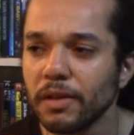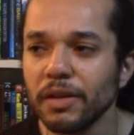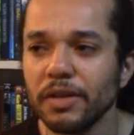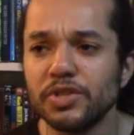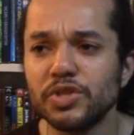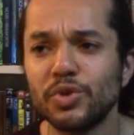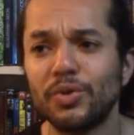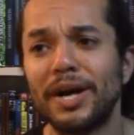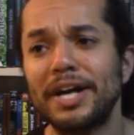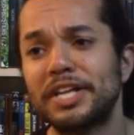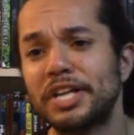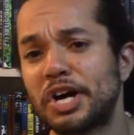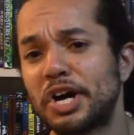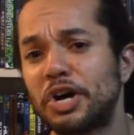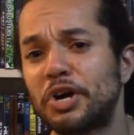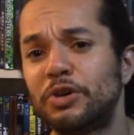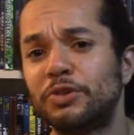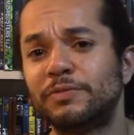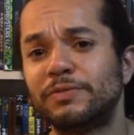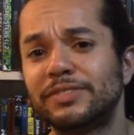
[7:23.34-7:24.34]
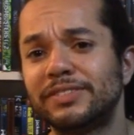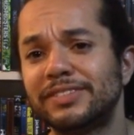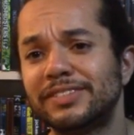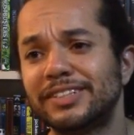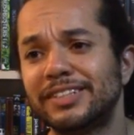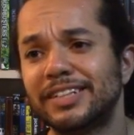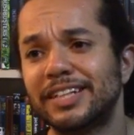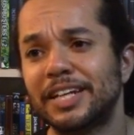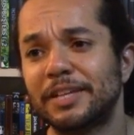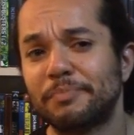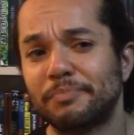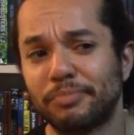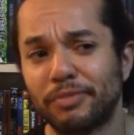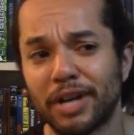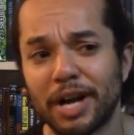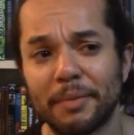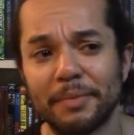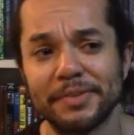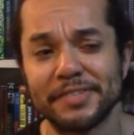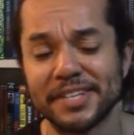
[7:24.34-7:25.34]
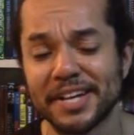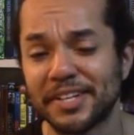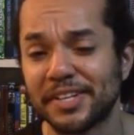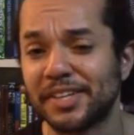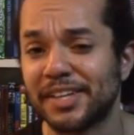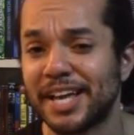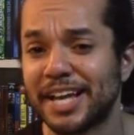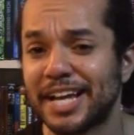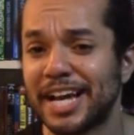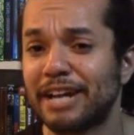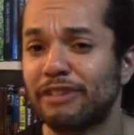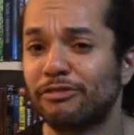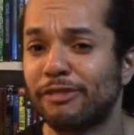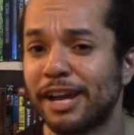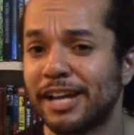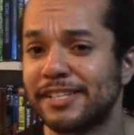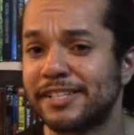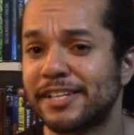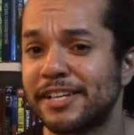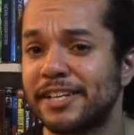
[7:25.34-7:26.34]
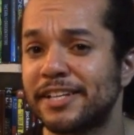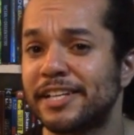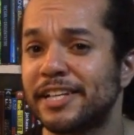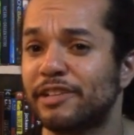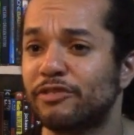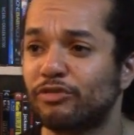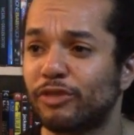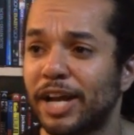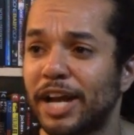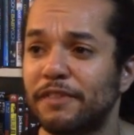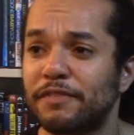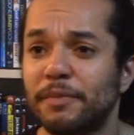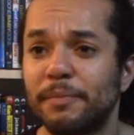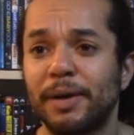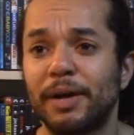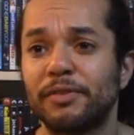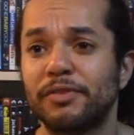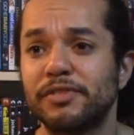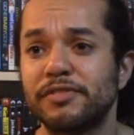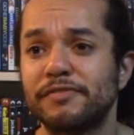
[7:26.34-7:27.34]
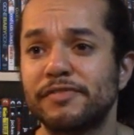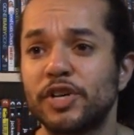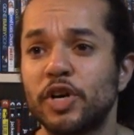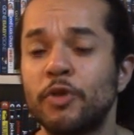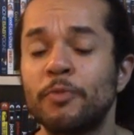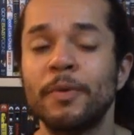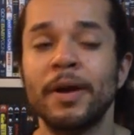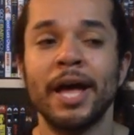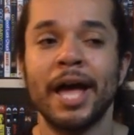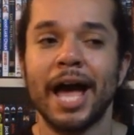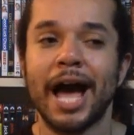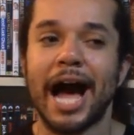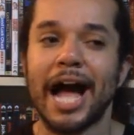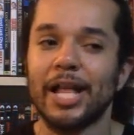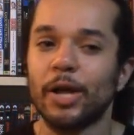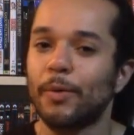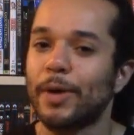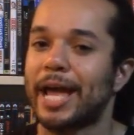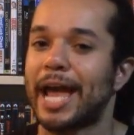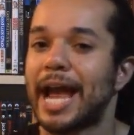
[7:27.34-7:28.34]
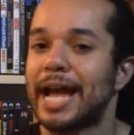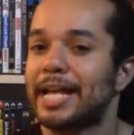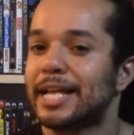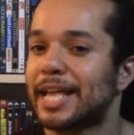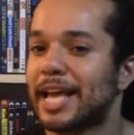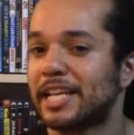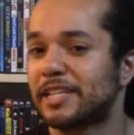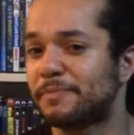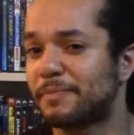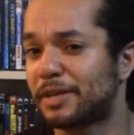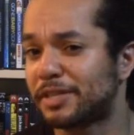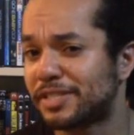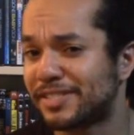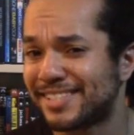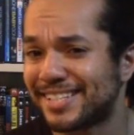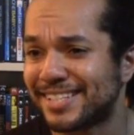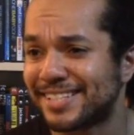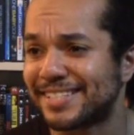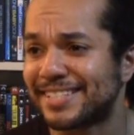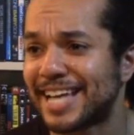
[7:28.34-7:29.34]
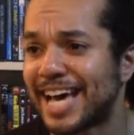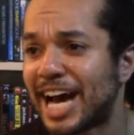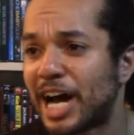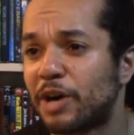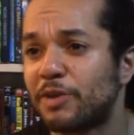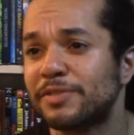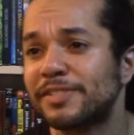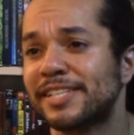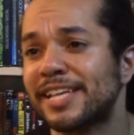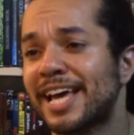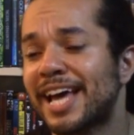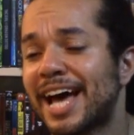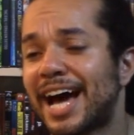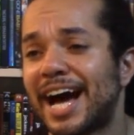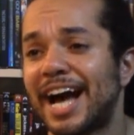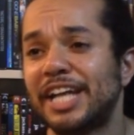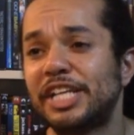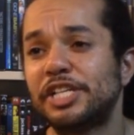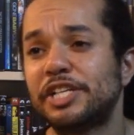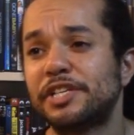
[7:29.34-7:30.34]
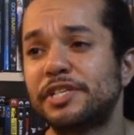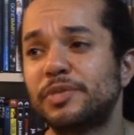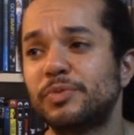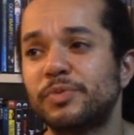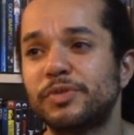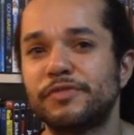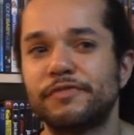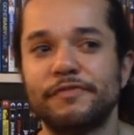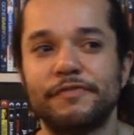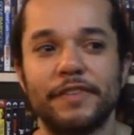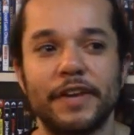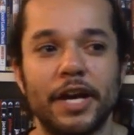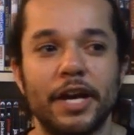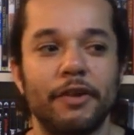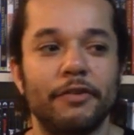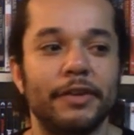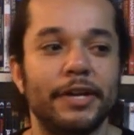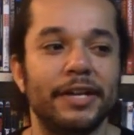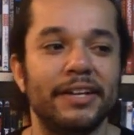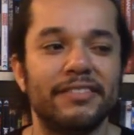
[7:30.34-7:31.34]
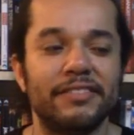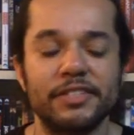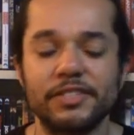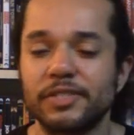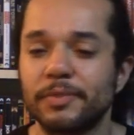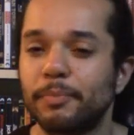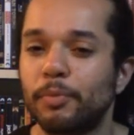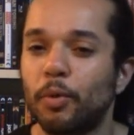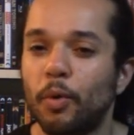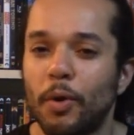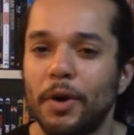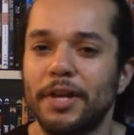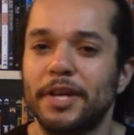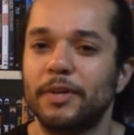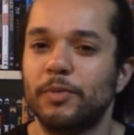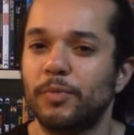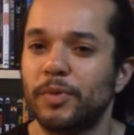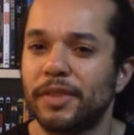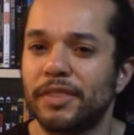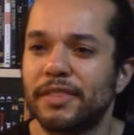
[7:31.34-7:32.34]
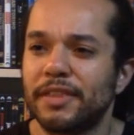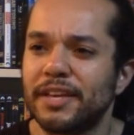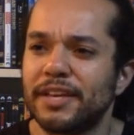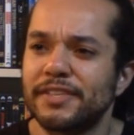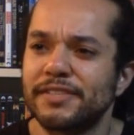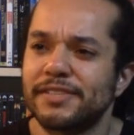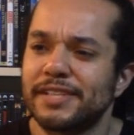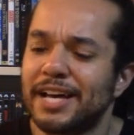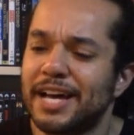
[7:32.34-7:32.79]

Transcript: So I know it probably sounded like I ranted and raved about this film. I don't hate it as much as it sounds. I just was very disappointed with this.